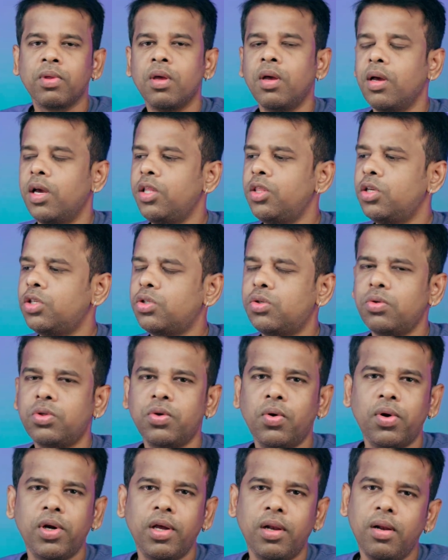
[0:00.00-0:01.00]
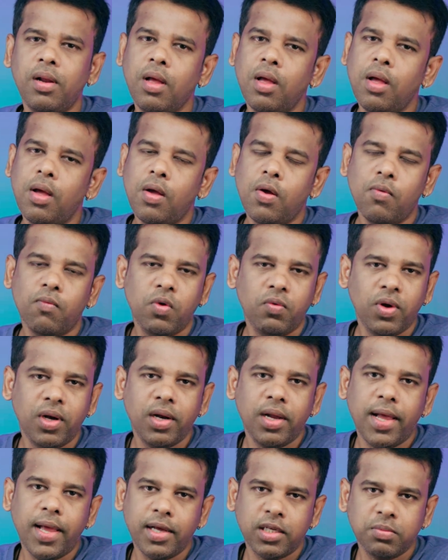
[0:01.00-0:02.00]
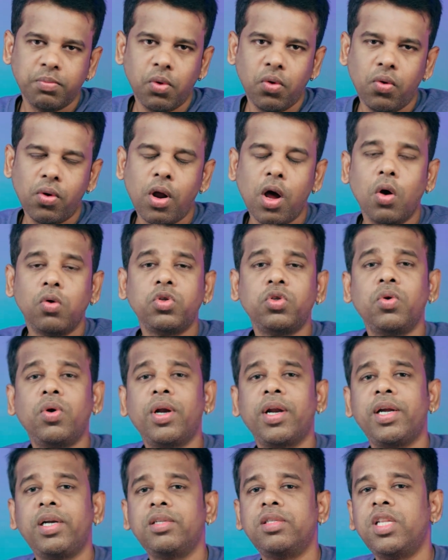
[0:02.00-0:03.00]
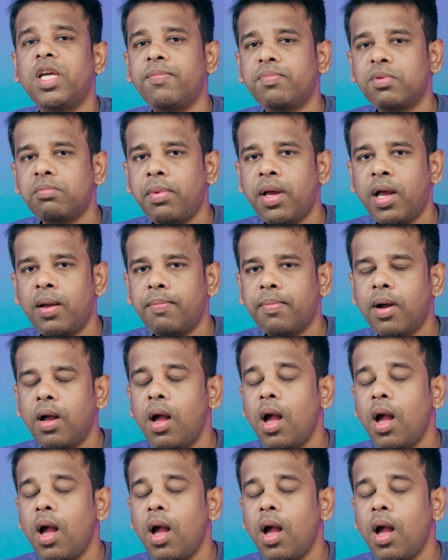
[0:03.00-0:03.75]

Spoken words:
In this tutorial, we will explore how to create depth map